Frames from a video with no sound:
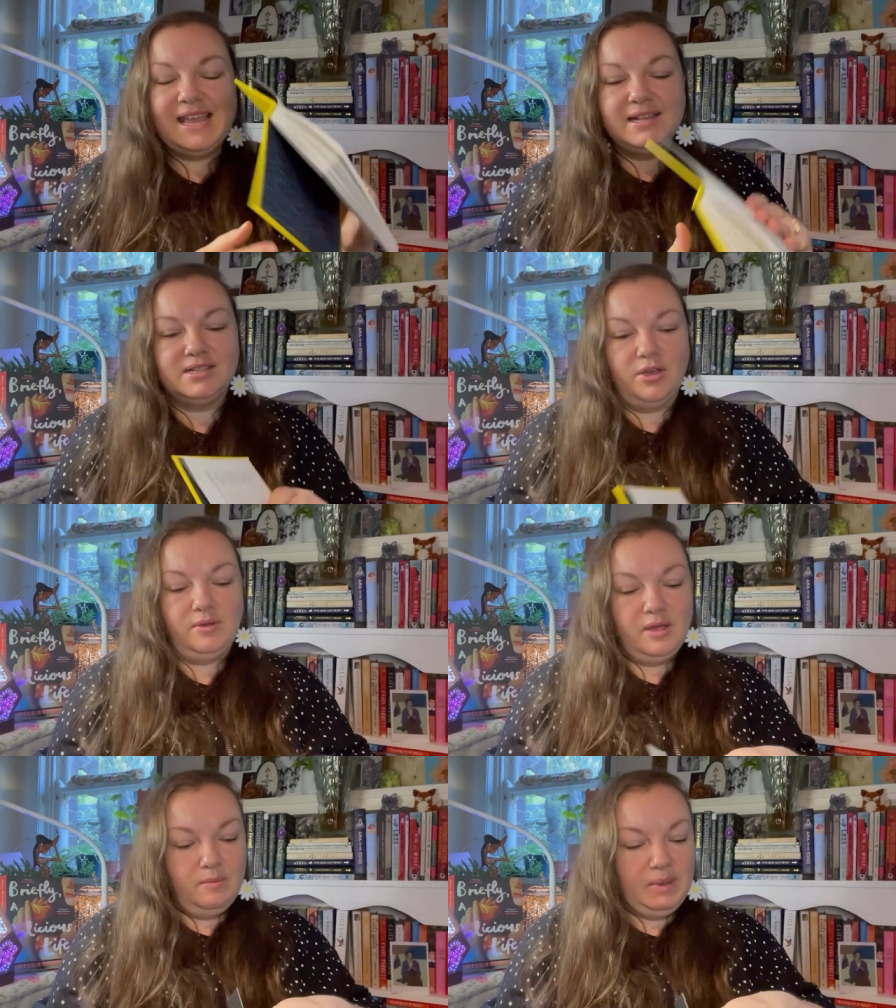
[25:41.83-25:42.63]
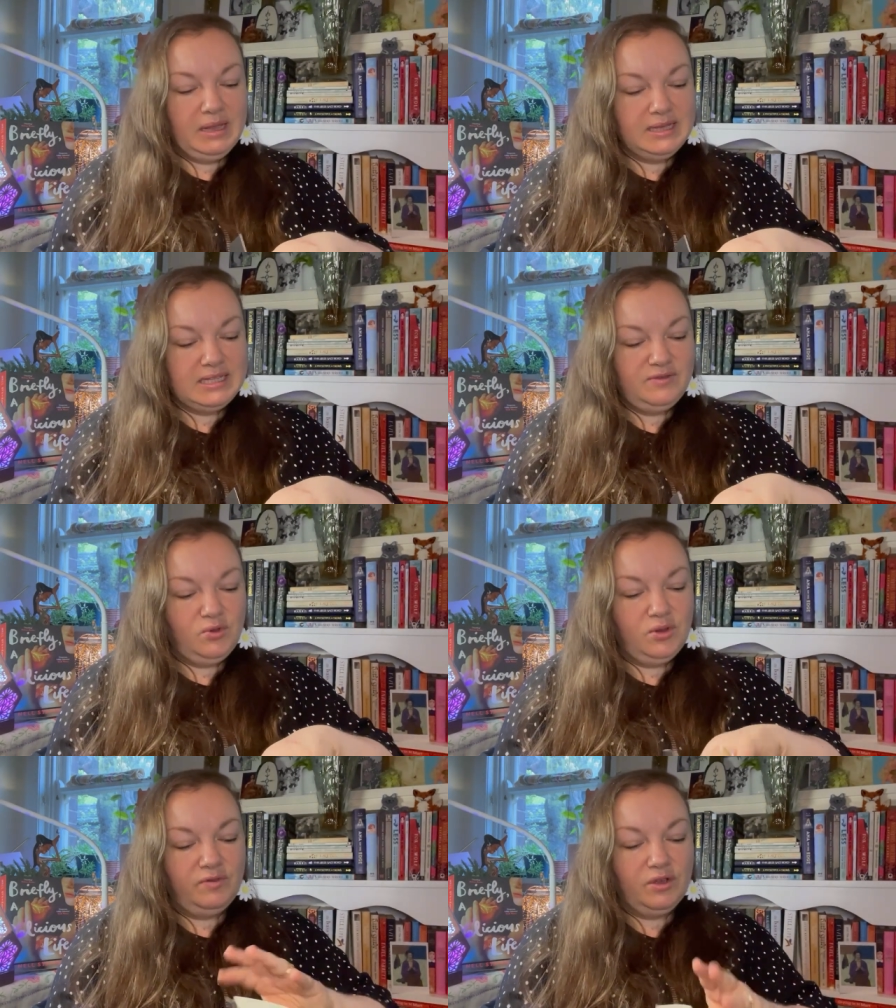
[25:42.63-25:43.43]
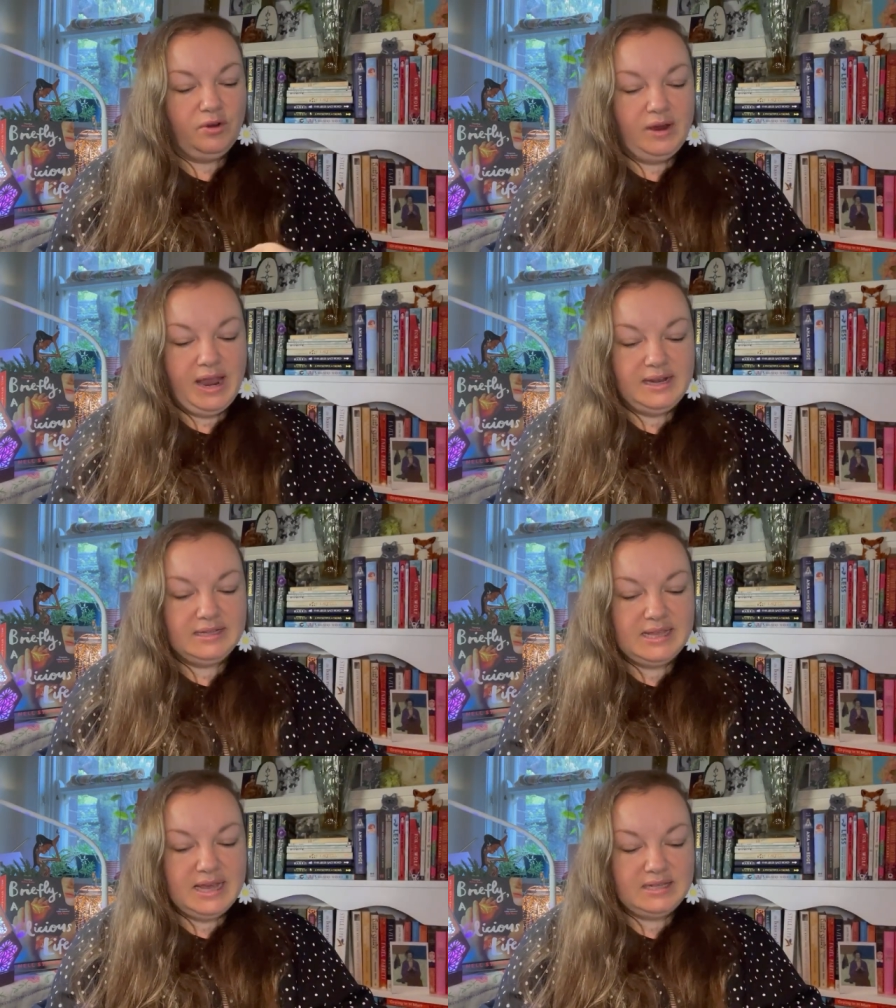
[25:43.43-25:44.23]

So big list of all of the creators there.